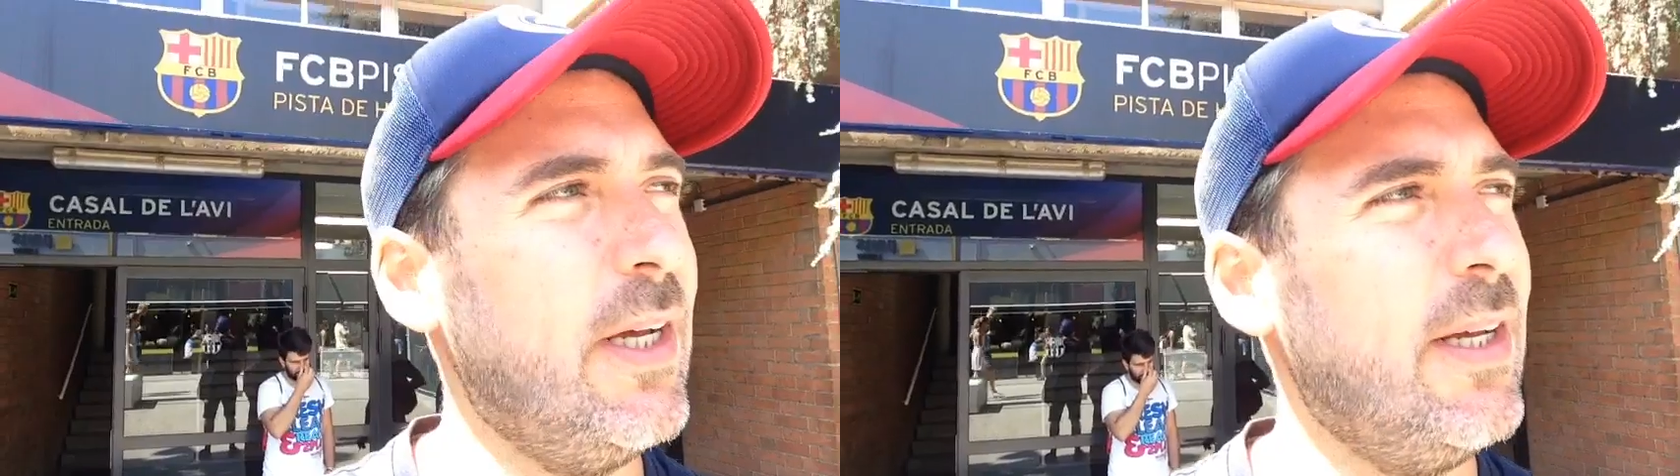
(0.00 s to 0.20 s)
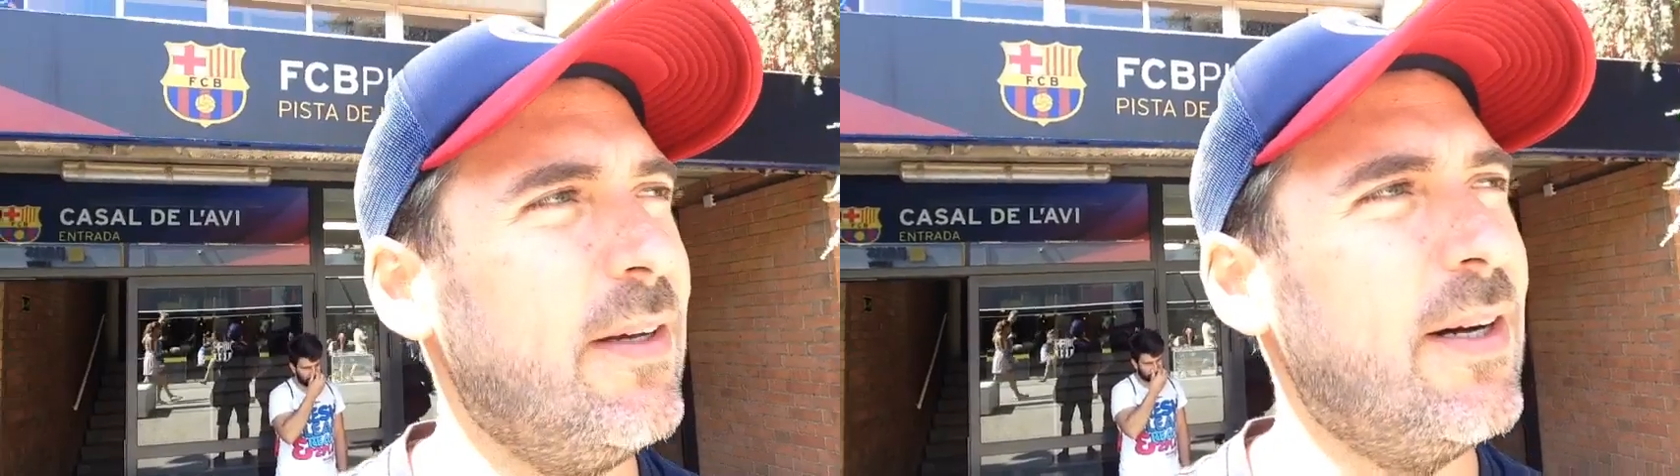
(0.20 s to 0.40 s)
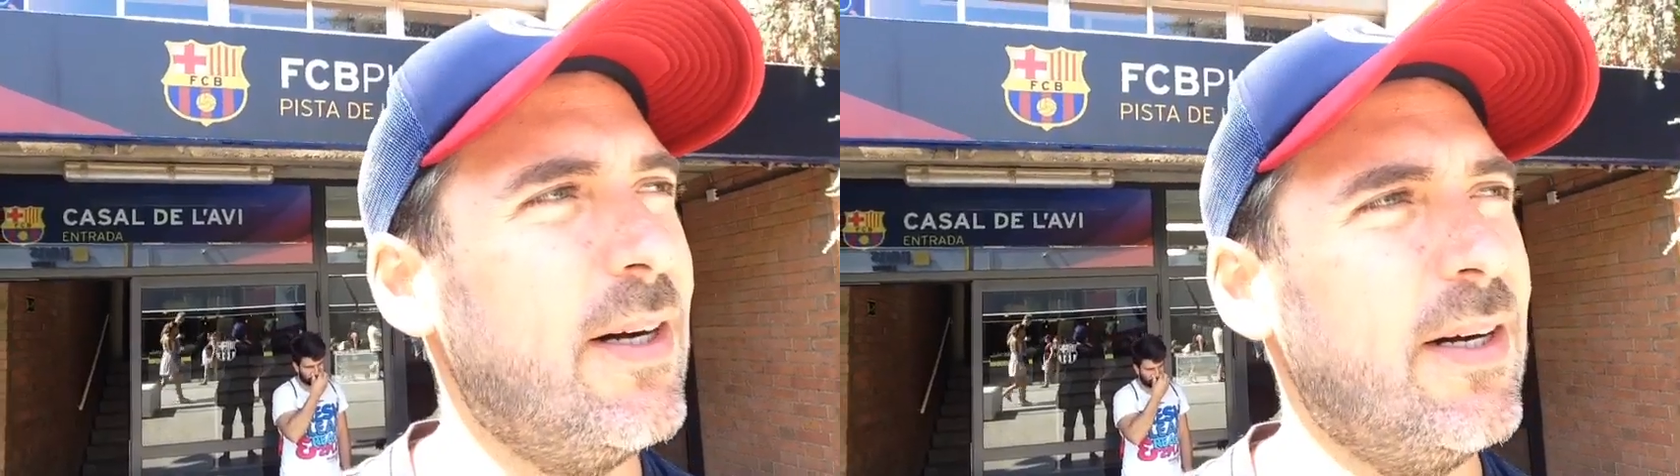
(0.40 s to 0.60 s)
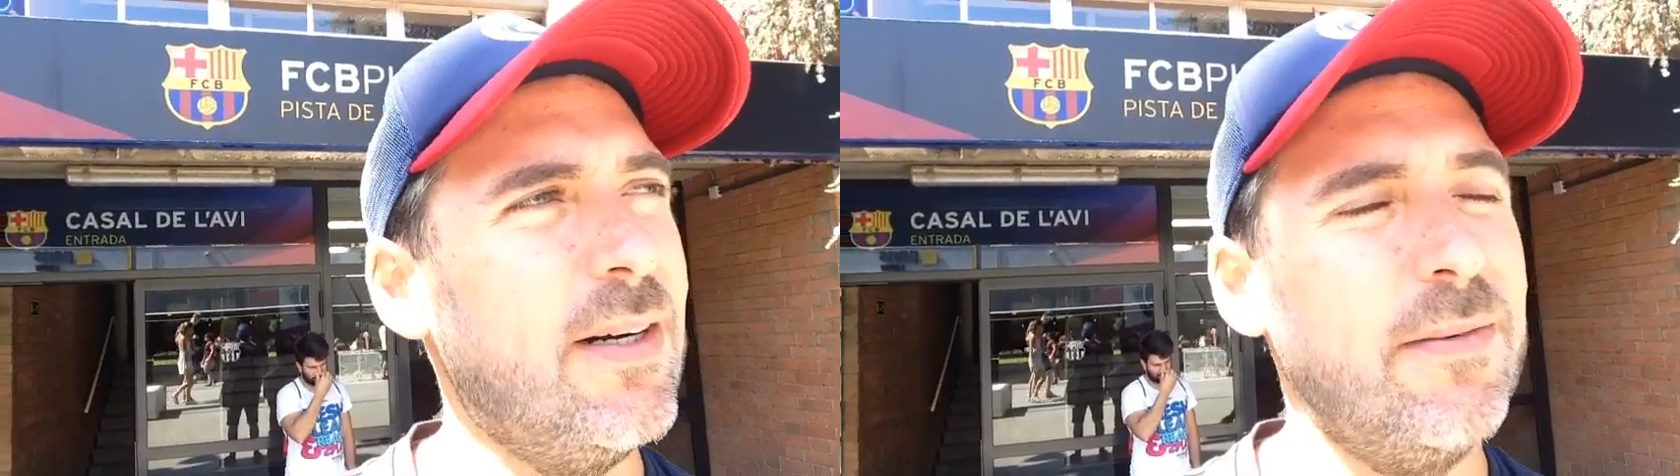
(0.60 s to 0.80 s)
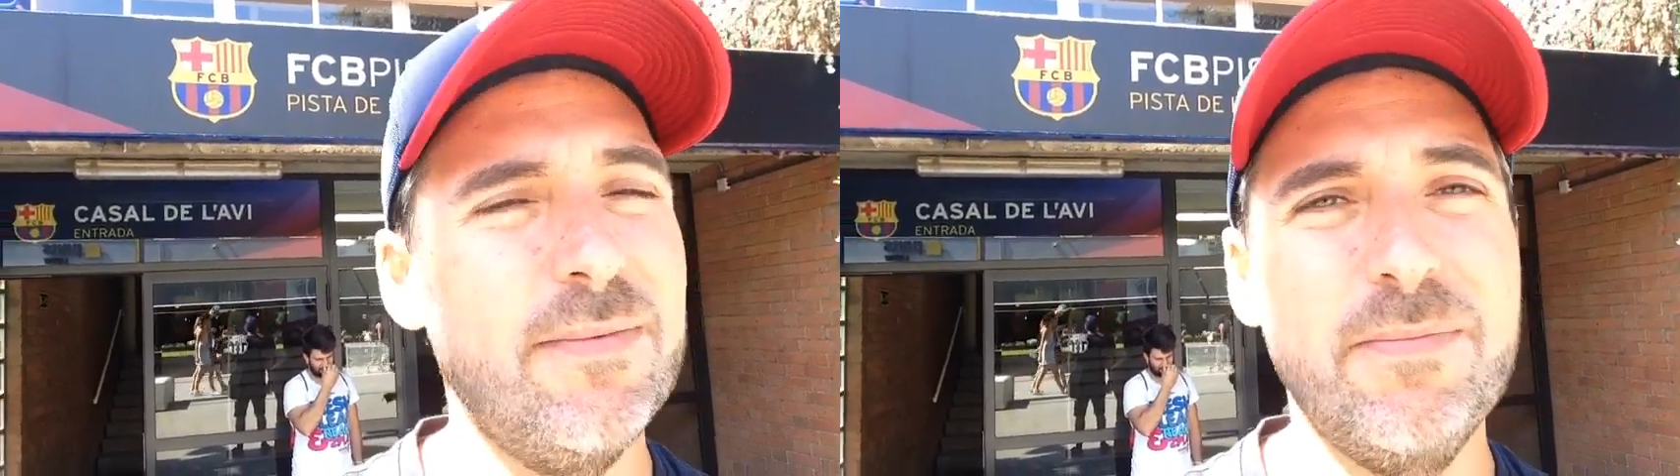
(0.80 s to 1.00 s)

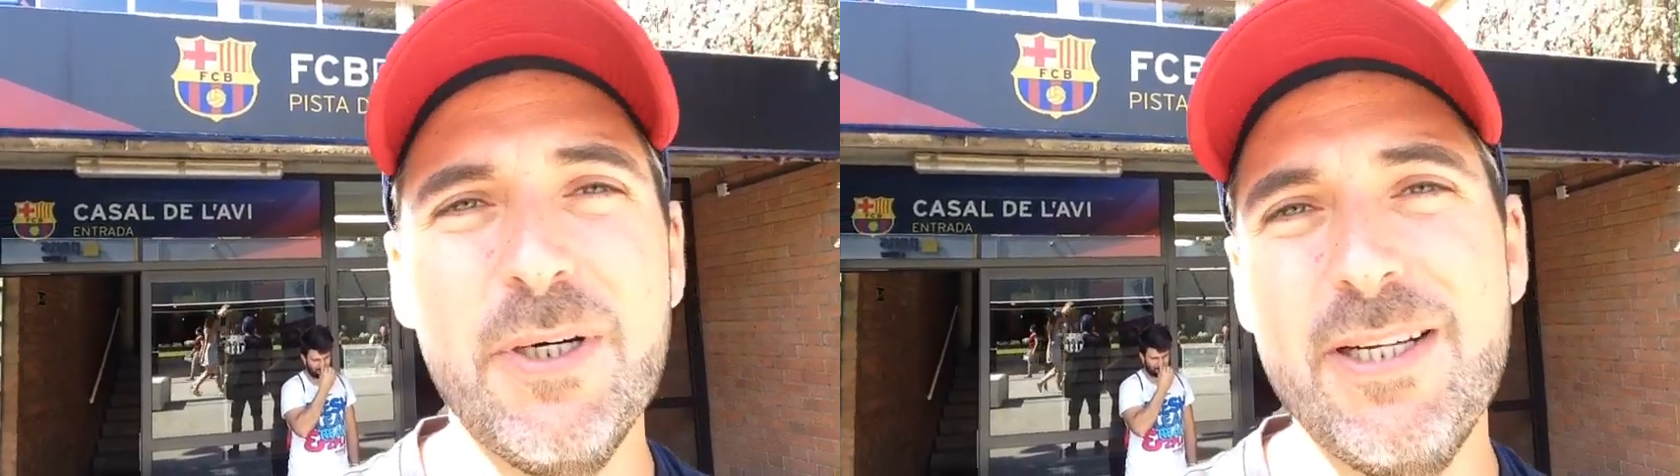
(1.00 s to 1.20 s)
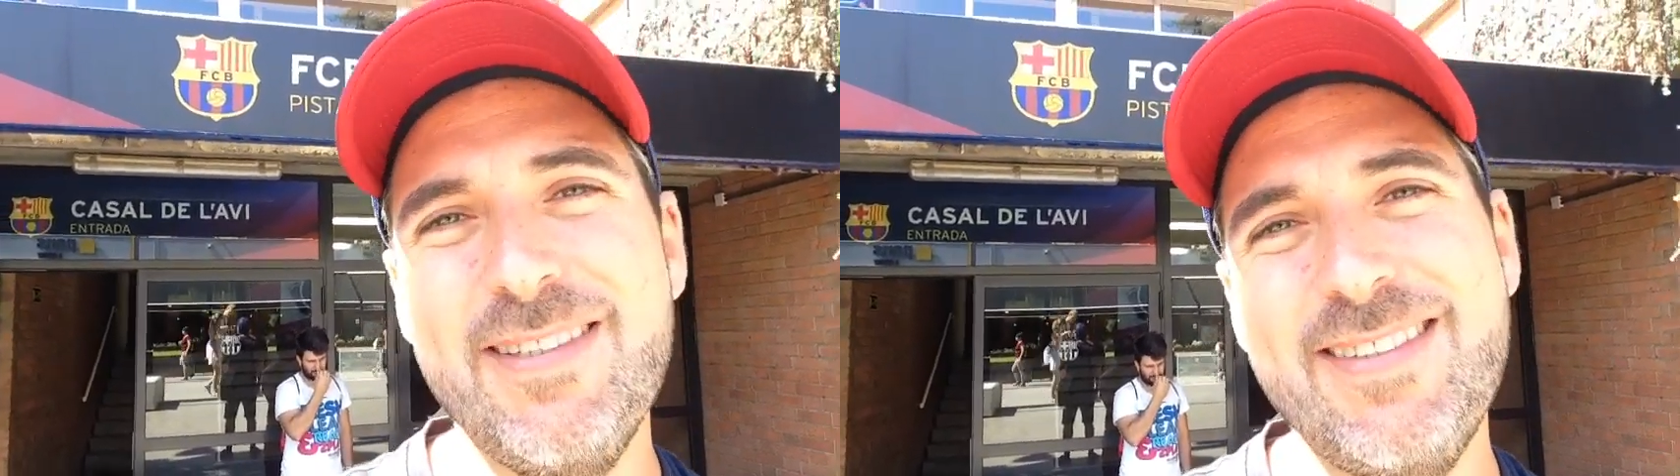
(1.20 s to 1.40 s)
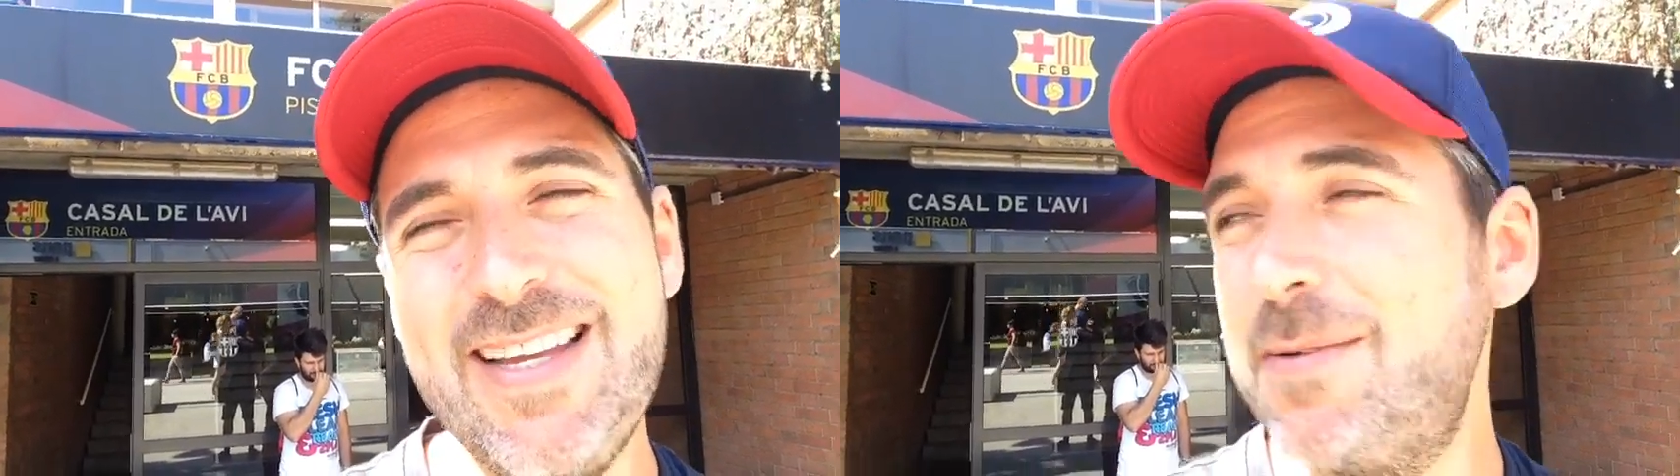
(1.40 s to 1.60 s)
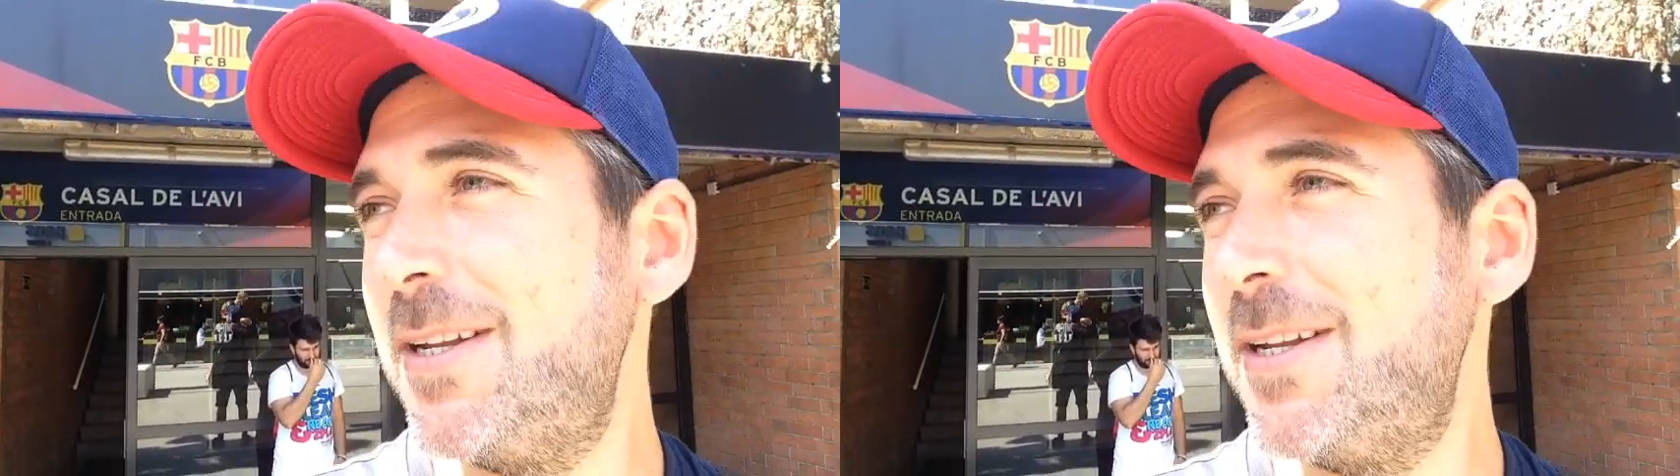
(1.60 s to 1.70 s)
But damn